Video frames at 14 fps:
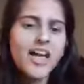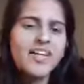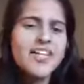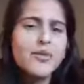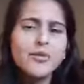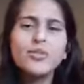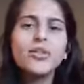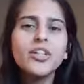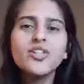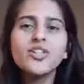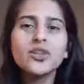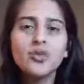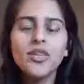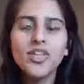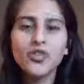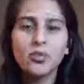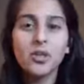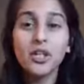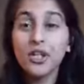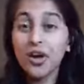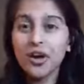And he was really just doing this
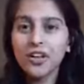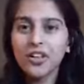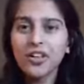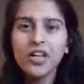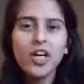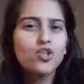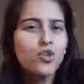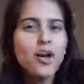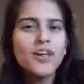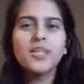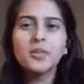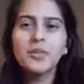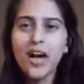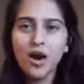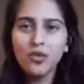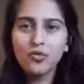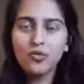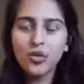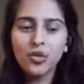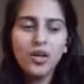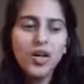from a good heart, trying to be
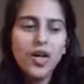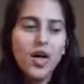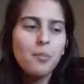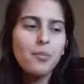helpful.